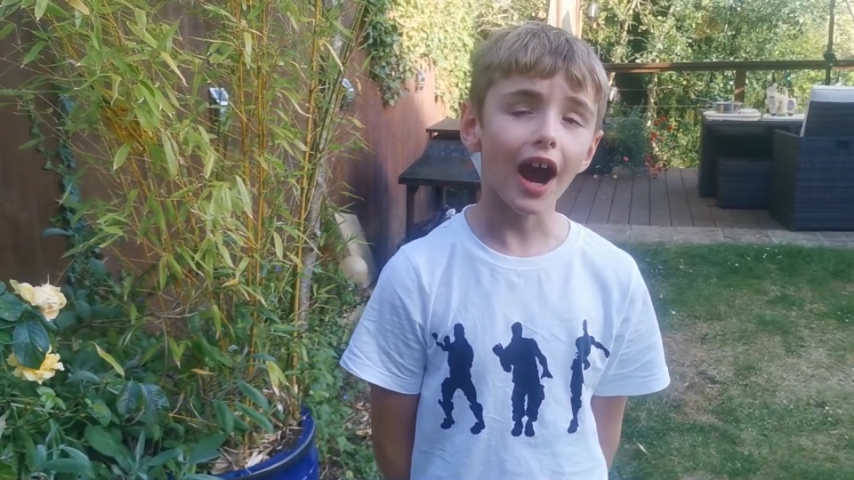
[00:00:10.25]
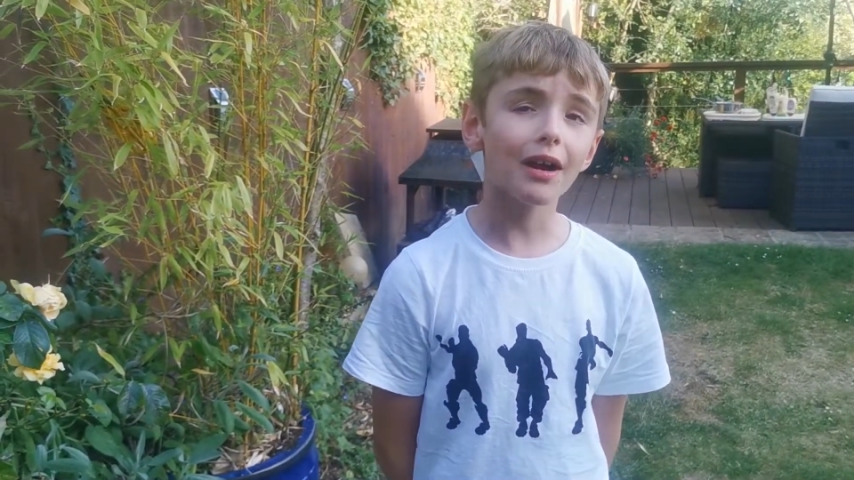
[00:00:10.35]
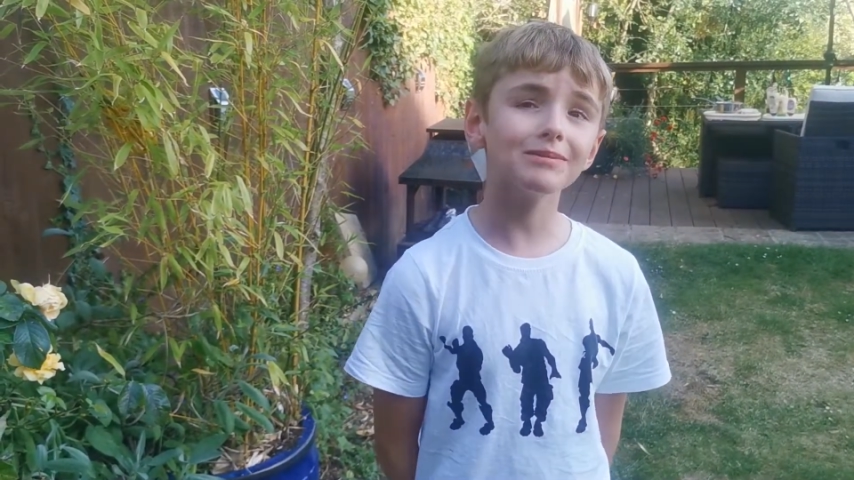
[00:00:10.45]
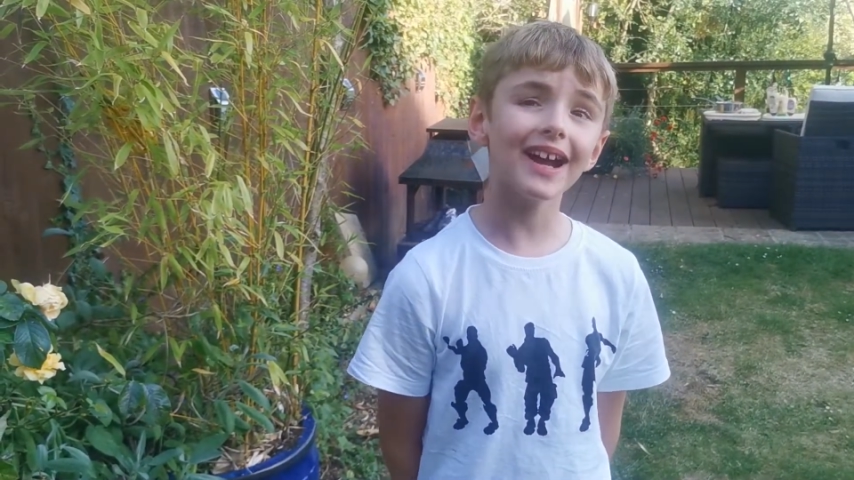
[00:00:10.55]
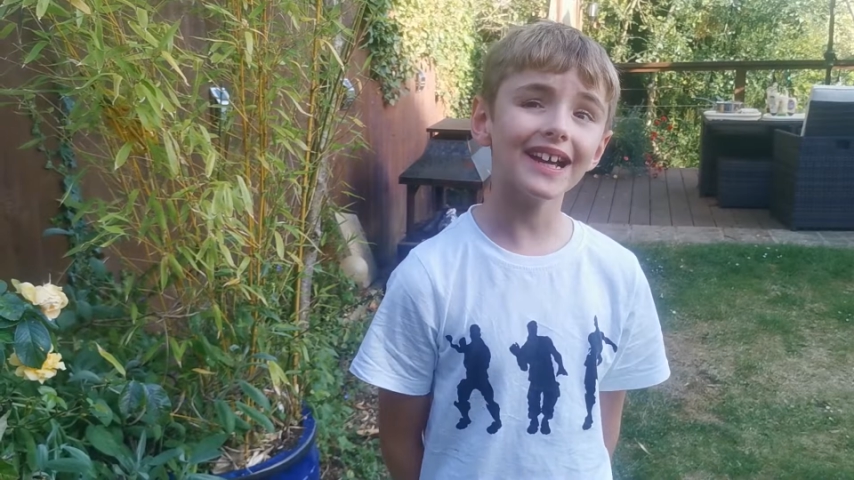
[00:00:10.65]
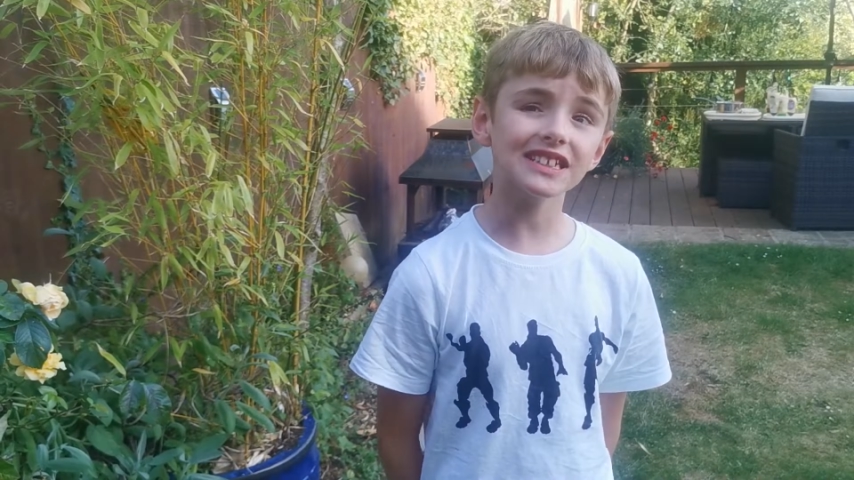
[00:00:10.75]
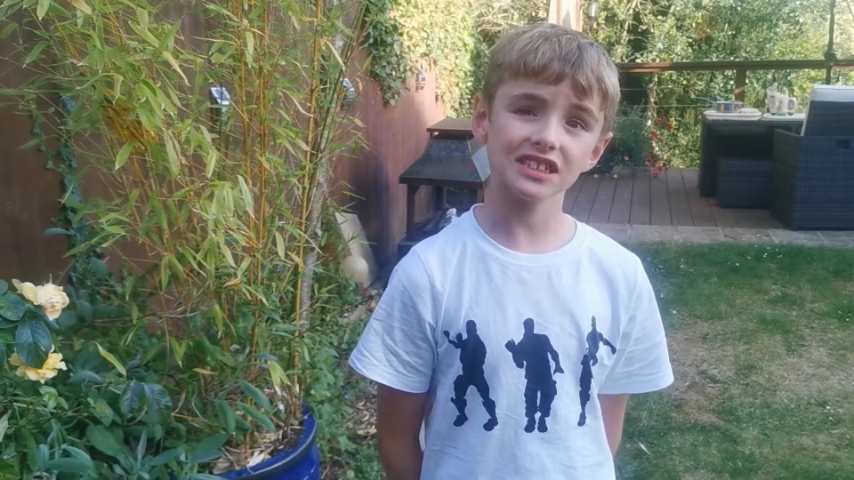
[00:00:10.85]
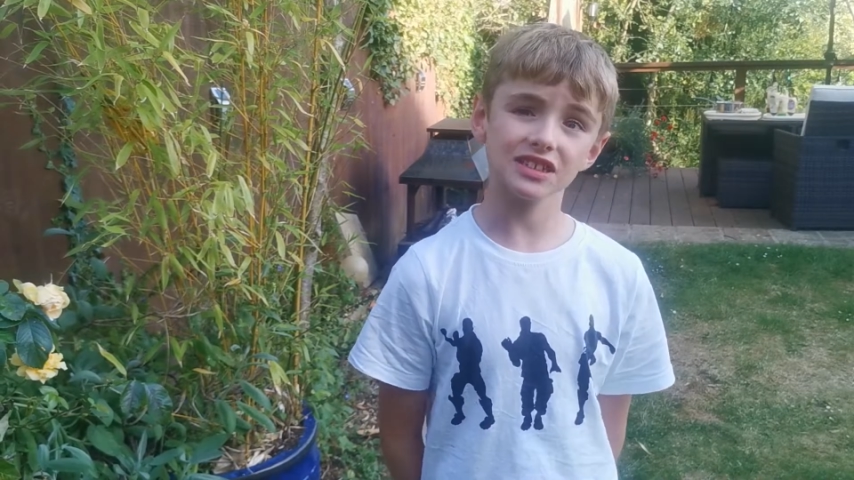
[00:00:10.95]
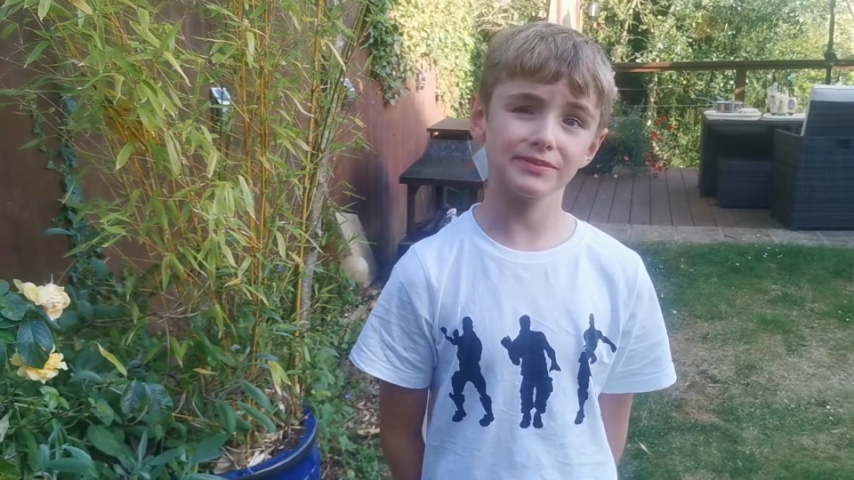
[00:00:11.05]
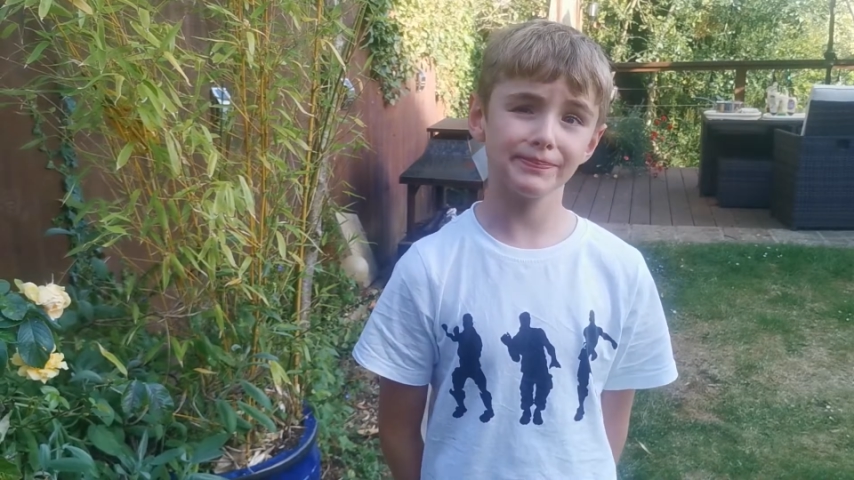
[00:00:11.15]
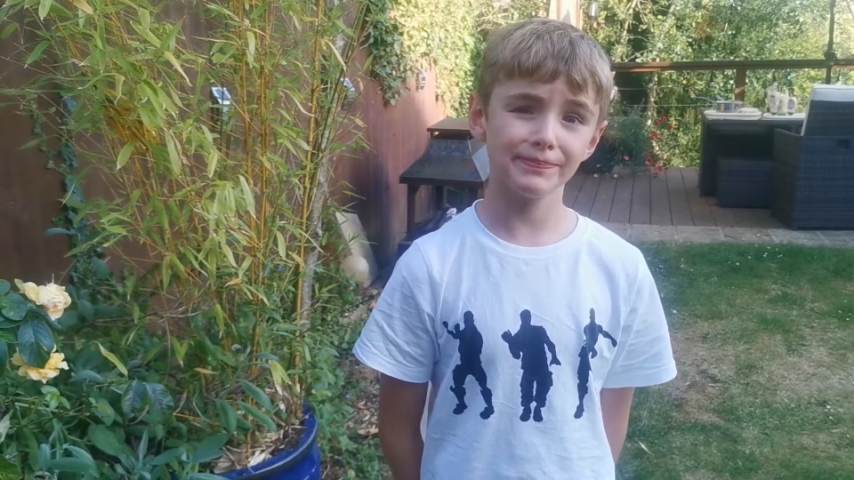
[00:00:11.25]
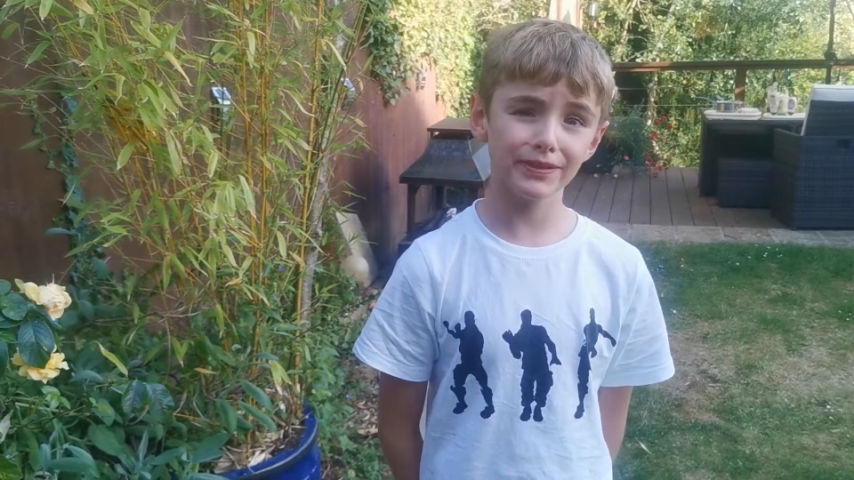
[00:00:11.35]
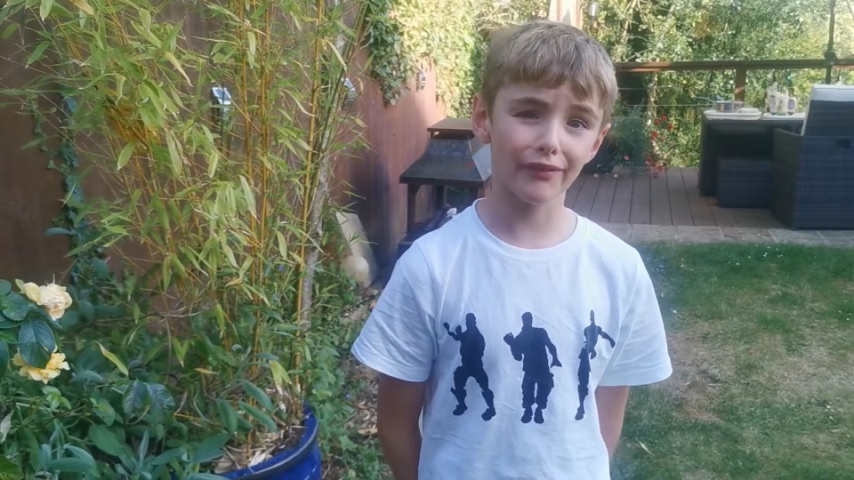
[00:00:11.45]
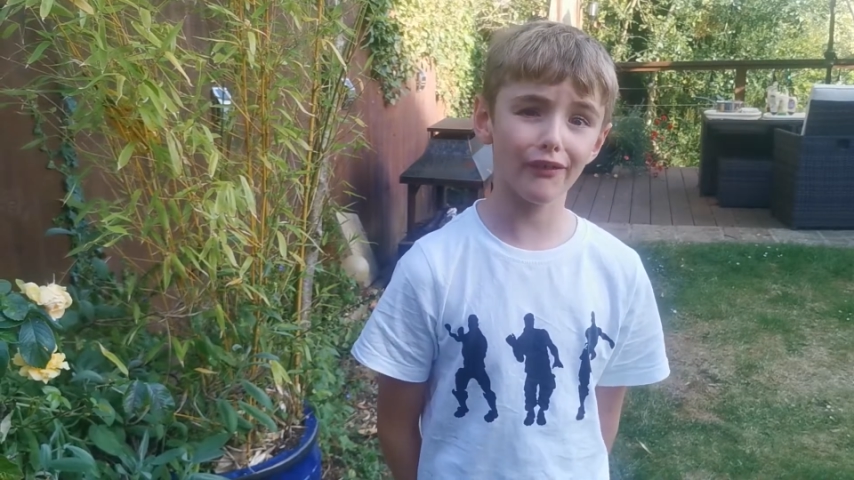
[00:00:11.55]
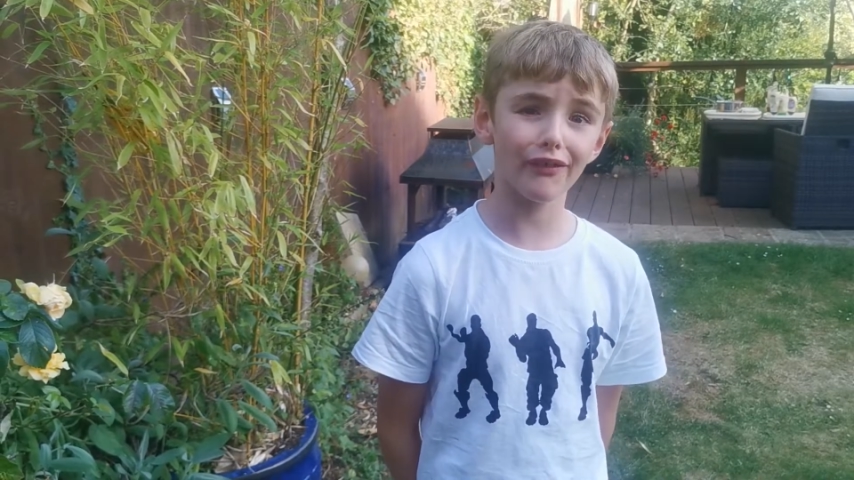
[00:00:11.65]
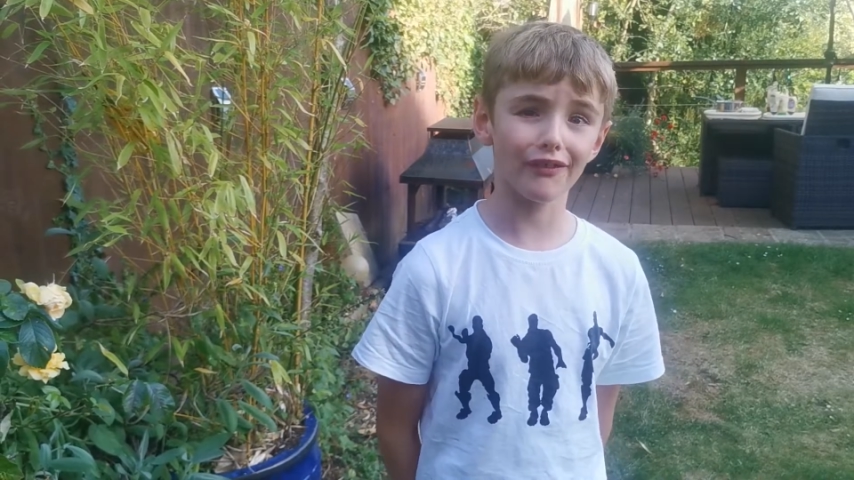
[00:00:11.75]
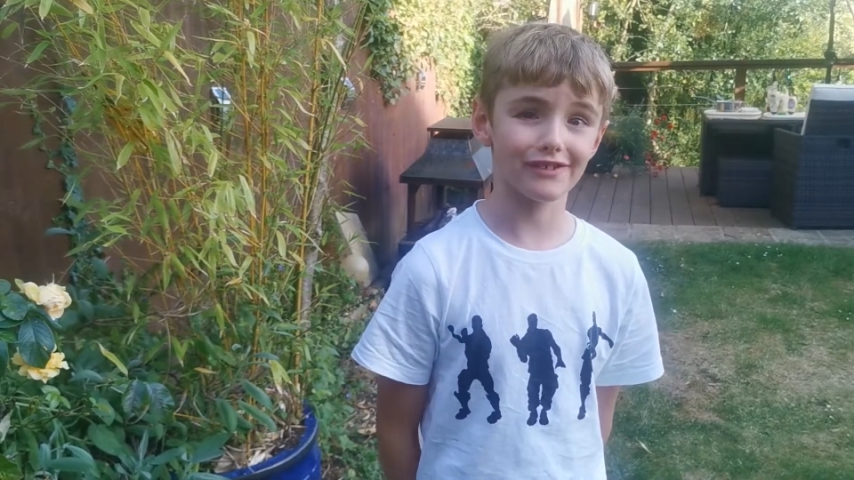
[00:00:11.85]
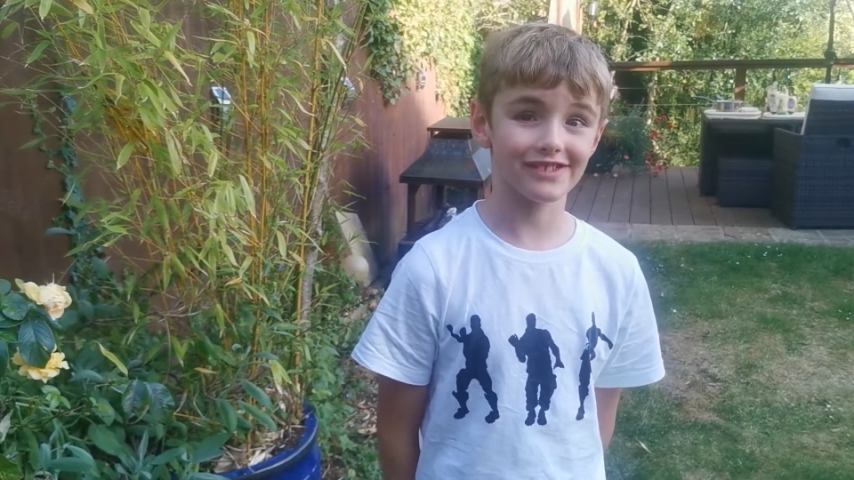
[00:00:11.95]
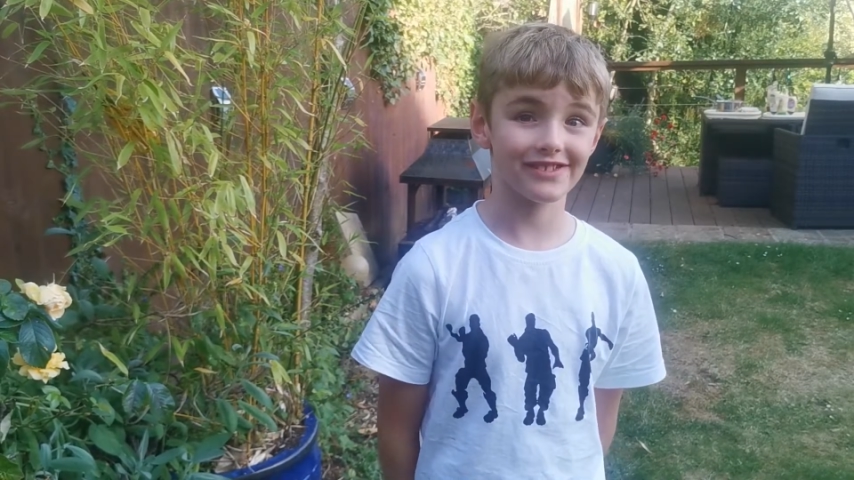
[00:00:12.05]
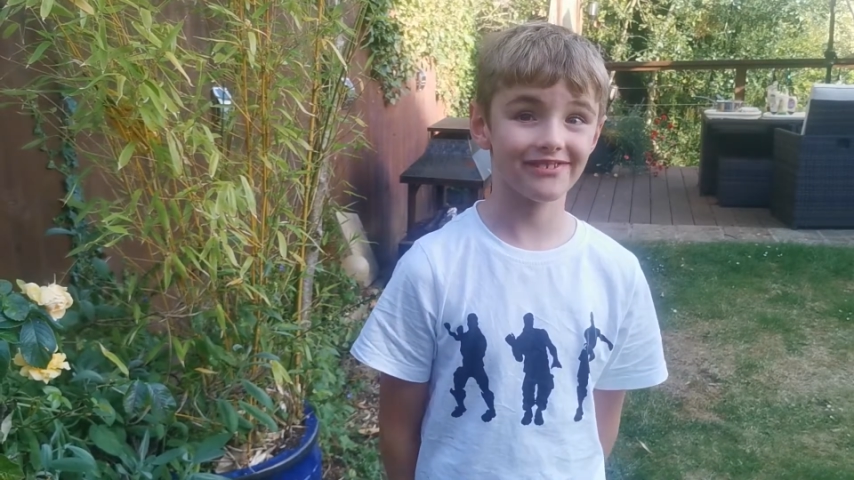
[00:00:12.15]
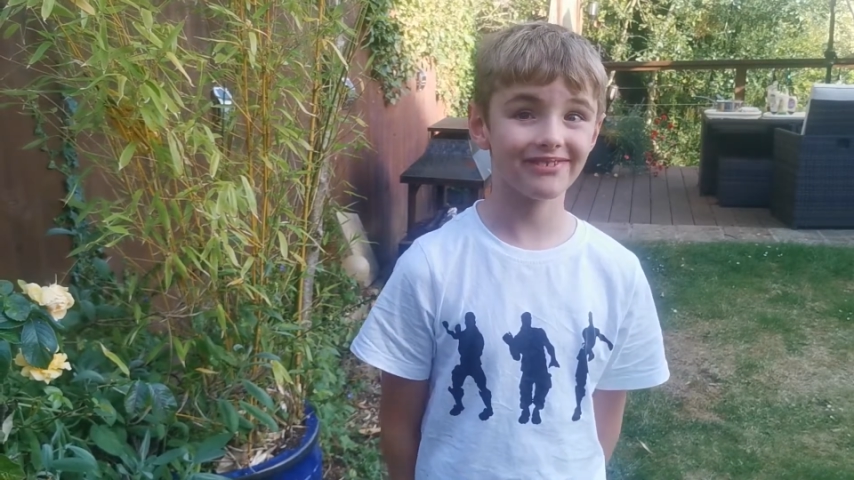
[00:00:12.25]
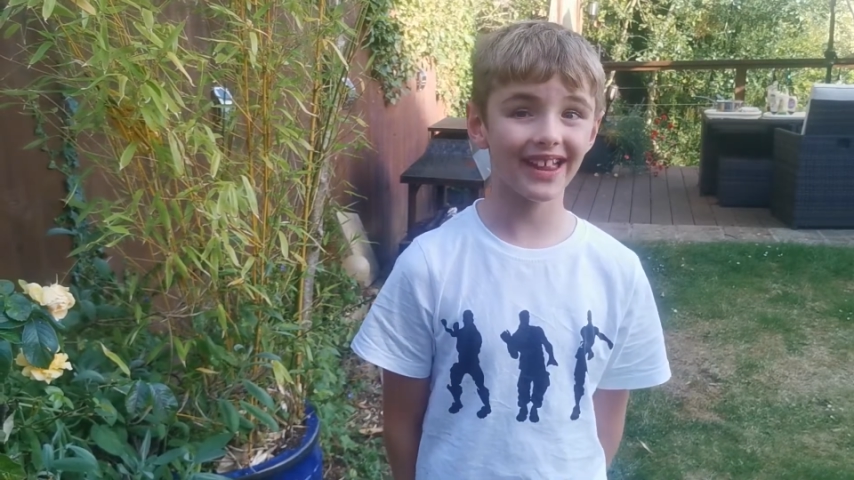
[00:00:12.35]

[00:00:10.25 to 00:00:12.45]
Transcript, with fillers: um, explore